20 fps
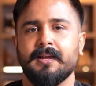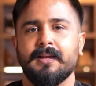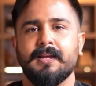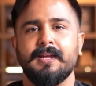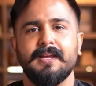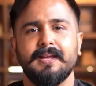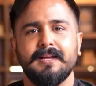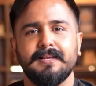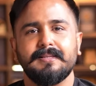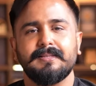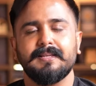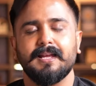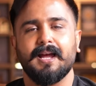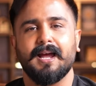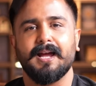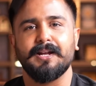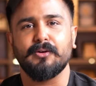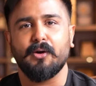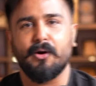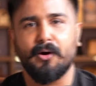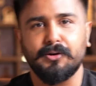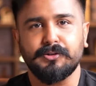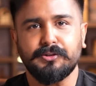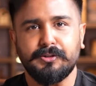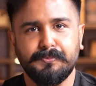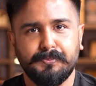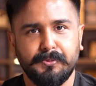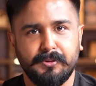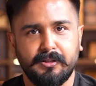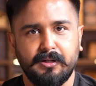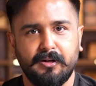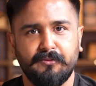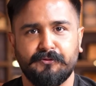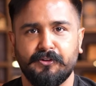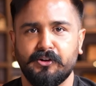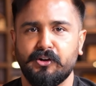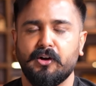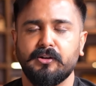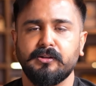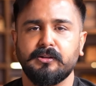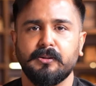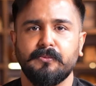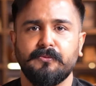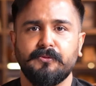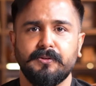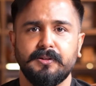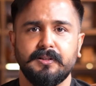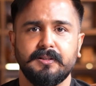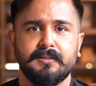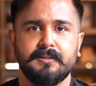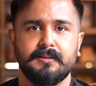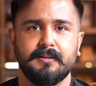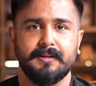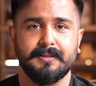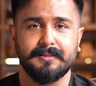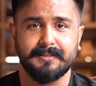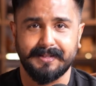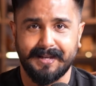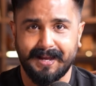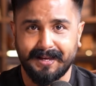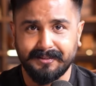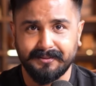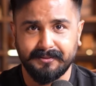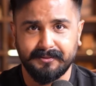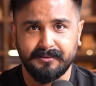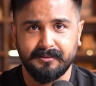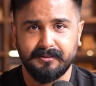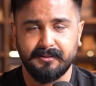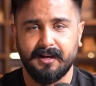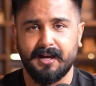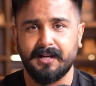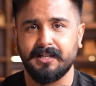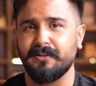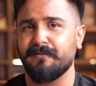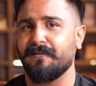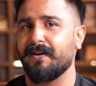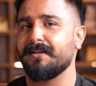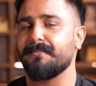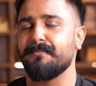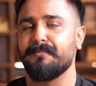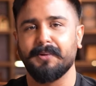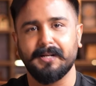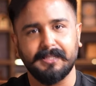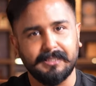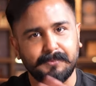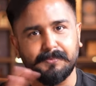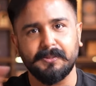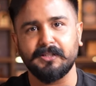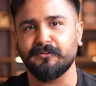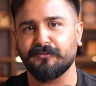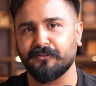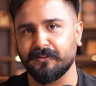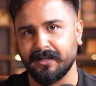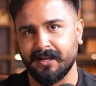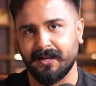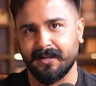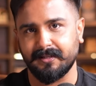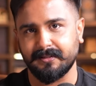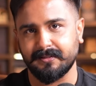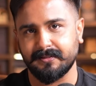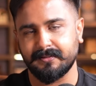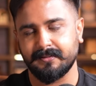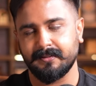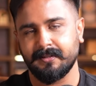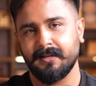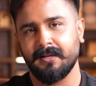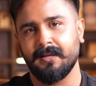He is an entrepreneur, philanthropist, he's an actor, and he wears multiple different hats.